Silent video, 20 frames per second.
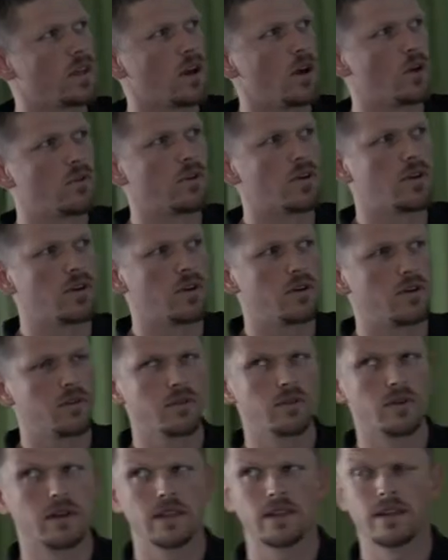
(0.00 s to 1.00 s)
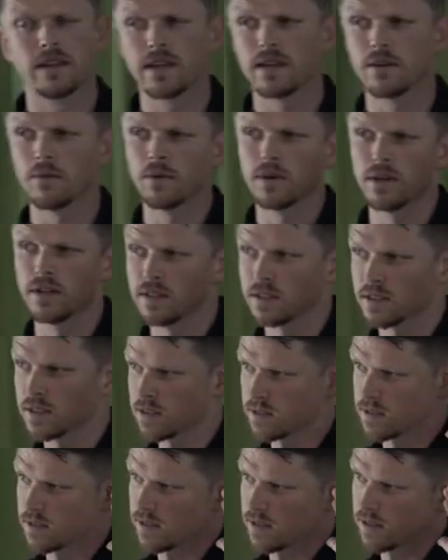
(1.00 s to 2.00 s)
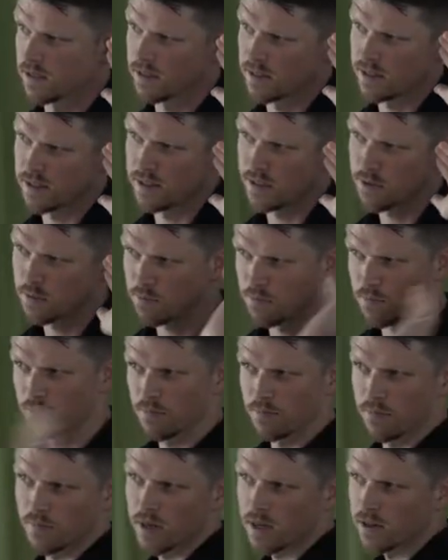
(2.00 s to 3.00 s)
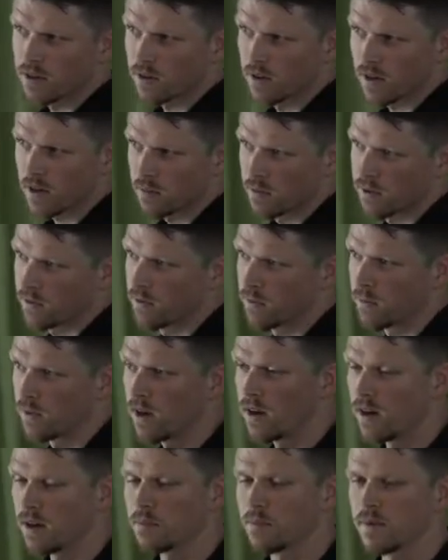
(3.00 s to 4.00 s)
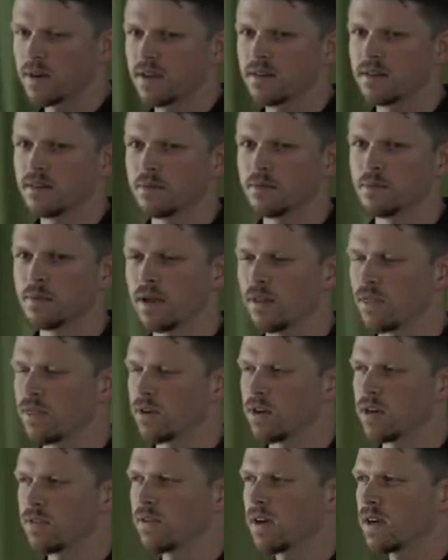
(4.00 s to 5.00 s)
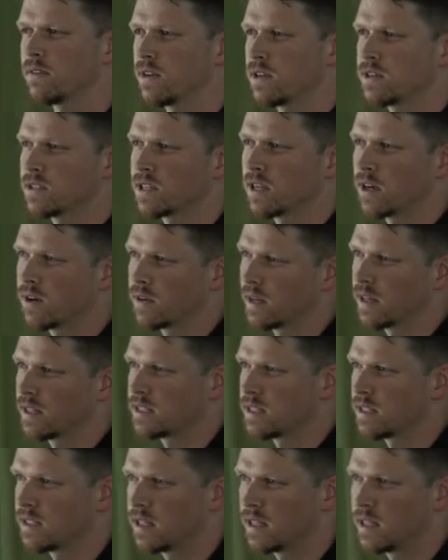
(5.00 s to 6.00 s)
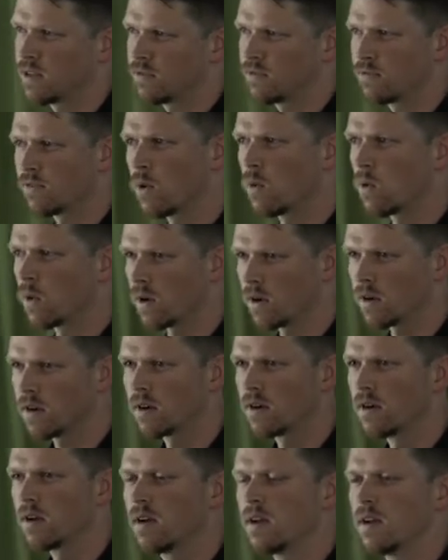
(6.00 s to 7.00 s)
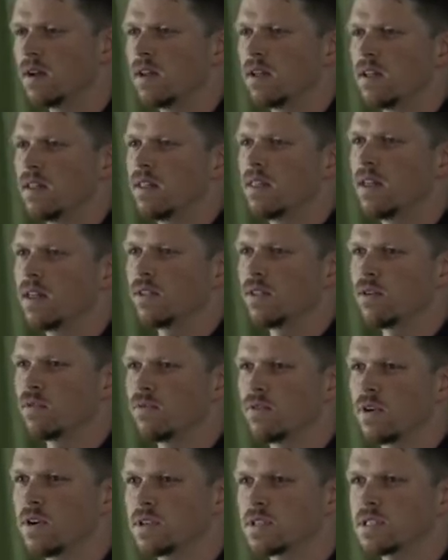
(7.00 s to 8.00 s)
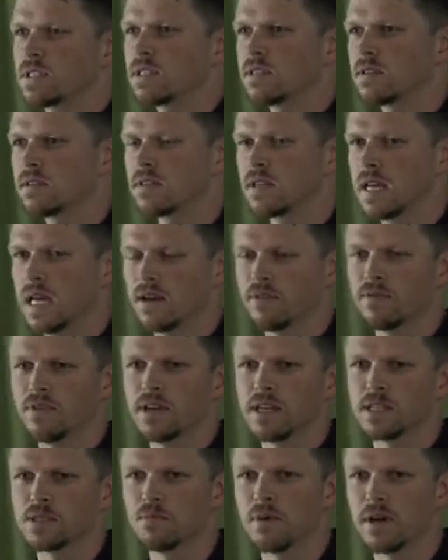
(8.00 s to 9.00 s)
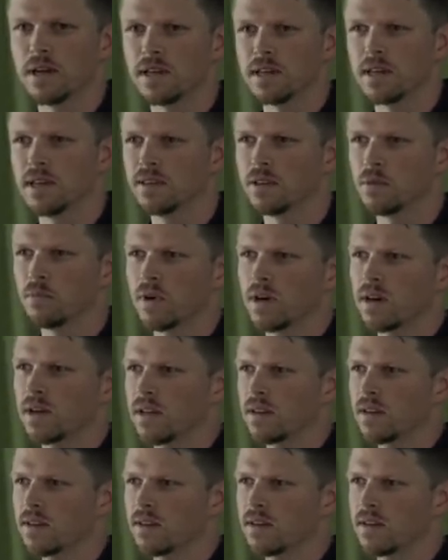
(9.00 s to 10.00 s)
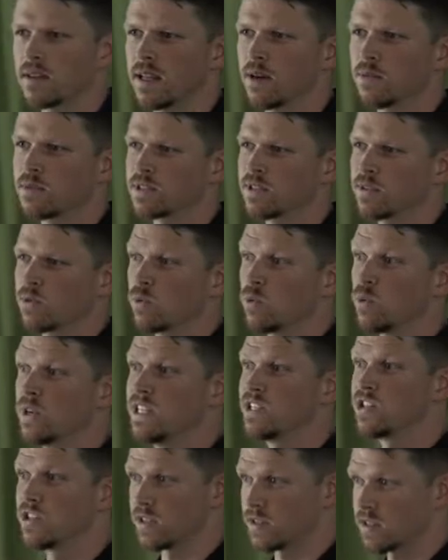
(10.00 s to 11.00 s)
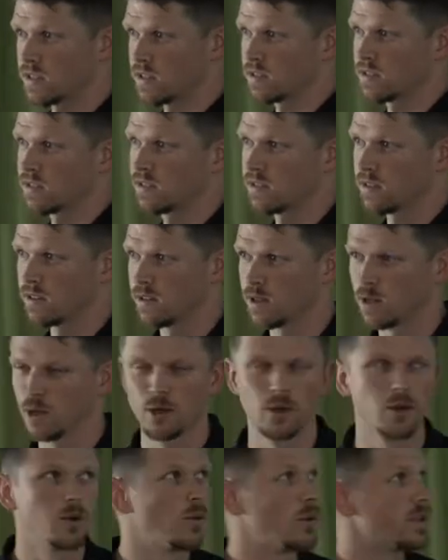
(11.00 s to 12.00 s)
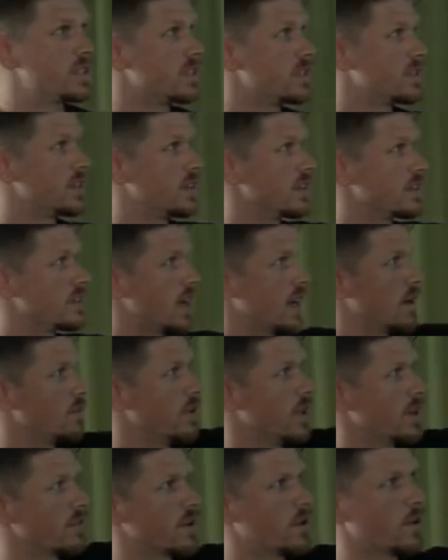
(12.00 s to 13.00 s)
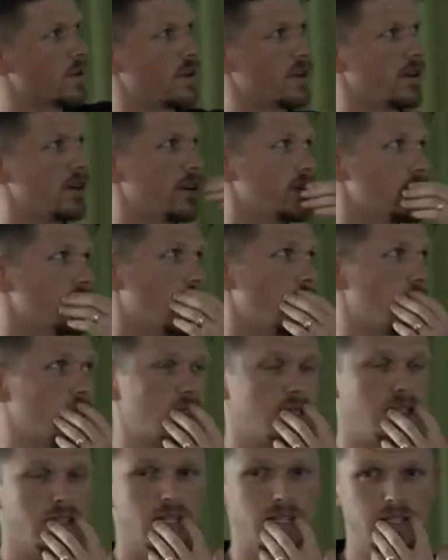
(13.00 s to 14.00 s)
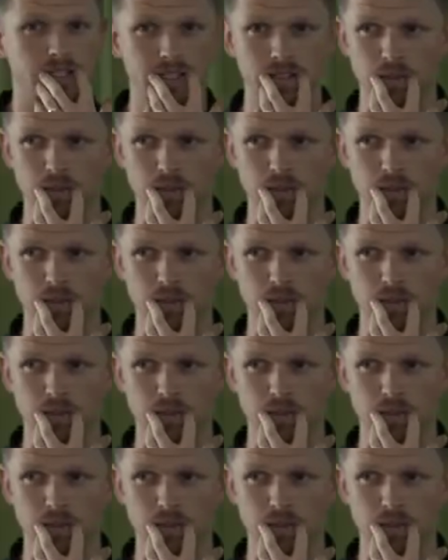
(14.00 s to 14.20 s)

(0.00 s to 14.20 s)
over, I think it was, and Glenn, you can correct me if I'm wrong, but about 35 years ago, 1984, that the first FES bike hit the market. And that was the Regis, which is in the top left corner there. It's hard to see because